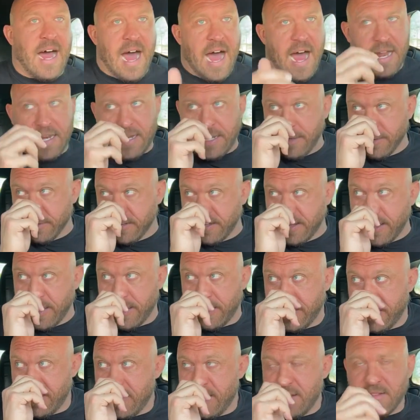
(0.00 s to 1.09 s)
hot here
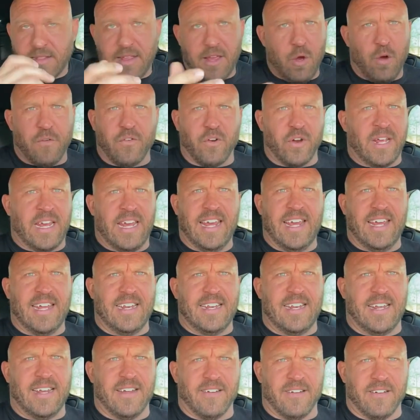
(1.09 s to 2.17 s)
yet. They overheat
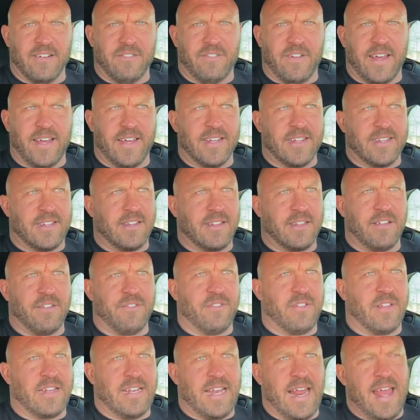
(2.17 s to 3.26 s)
here in Vegas, so the
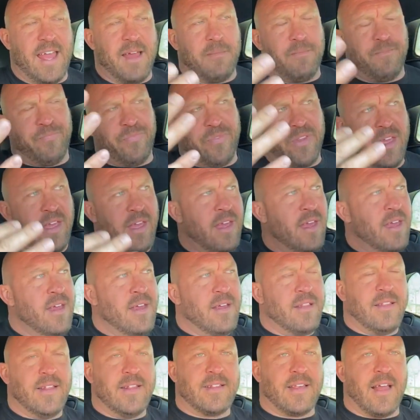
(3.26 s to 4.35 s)

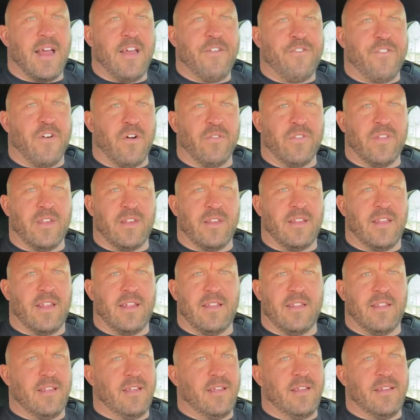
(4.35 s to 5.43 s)

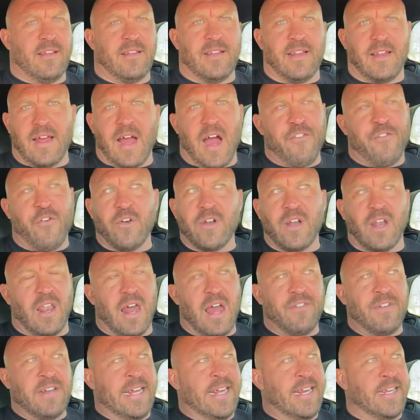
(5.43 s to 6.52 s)
iPhone
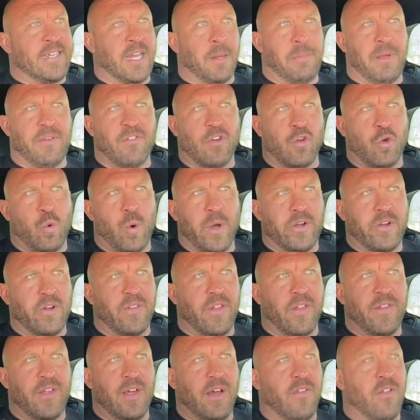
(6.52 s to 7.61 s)
11 heats up even quicker
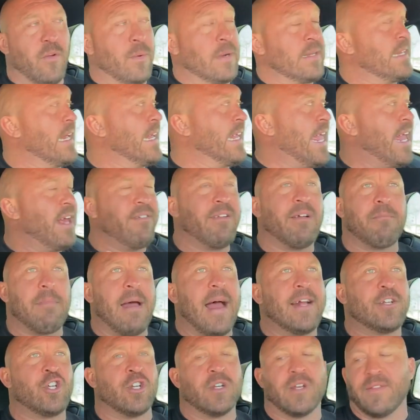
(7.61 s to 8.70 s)
than the other ones. I can't
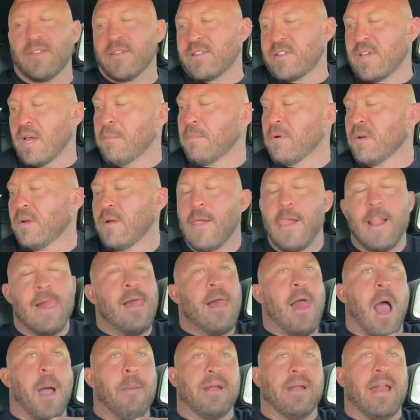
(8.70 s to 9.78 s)
imagine in the summer,
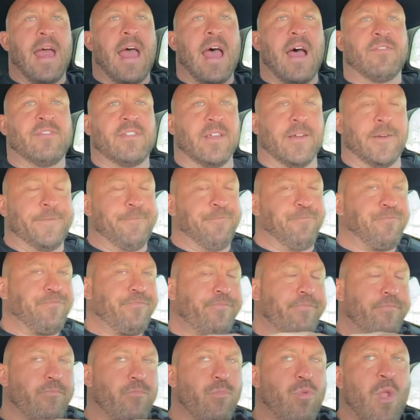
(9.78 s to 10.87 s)
I'm going to have to
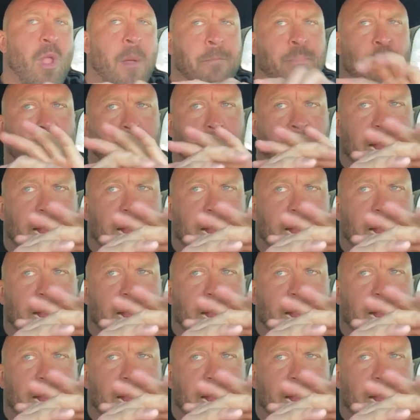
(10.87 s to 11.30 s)
put